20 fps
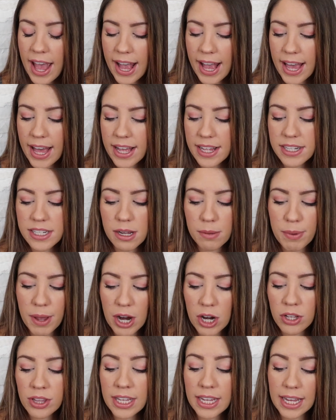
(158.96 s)
And
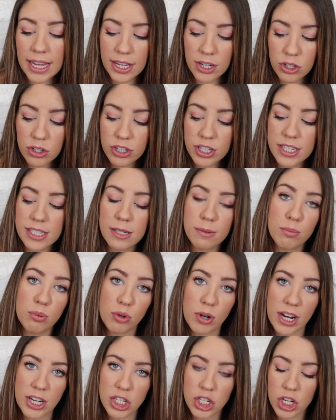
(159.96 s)
apparently increased
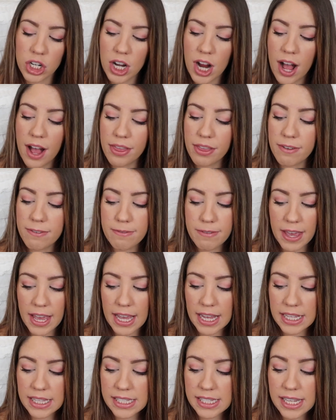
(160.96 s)
pressure on the
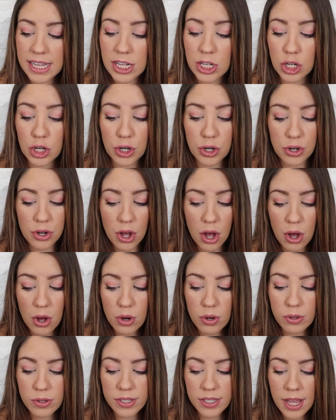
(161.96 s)
veins in your
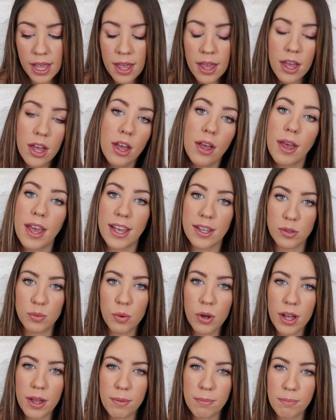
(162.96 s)
nose is
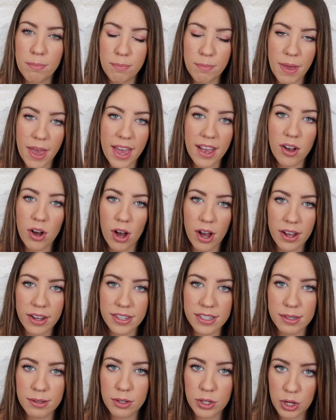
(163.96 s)
what may
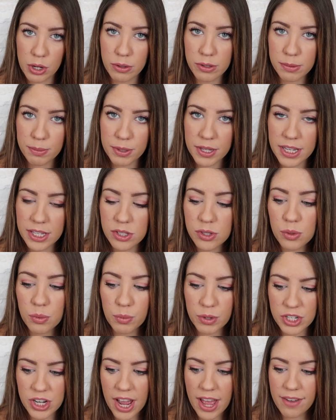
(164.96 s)
cause nosebleeds,
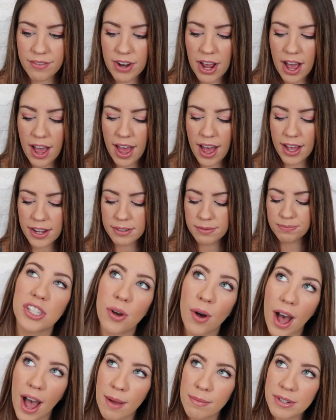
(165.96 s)
which I have not had.
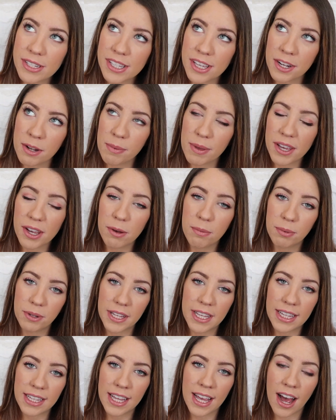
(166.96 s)
So I'm just gonna be
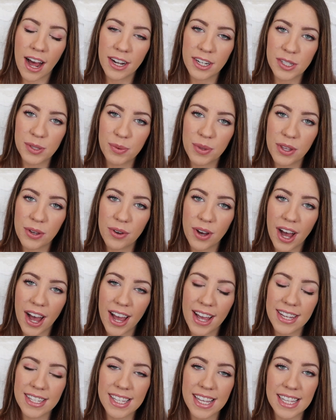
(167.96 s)
completely honest with you
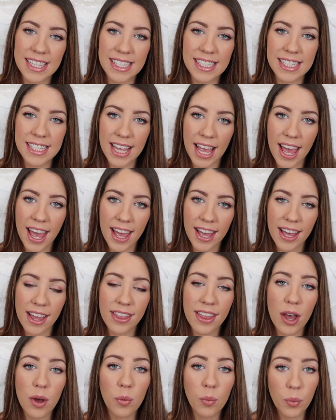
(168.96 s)
guys and say
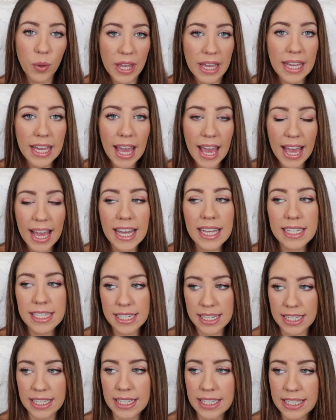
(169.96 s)
that week
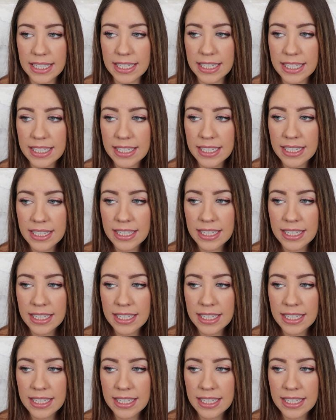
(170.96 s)
18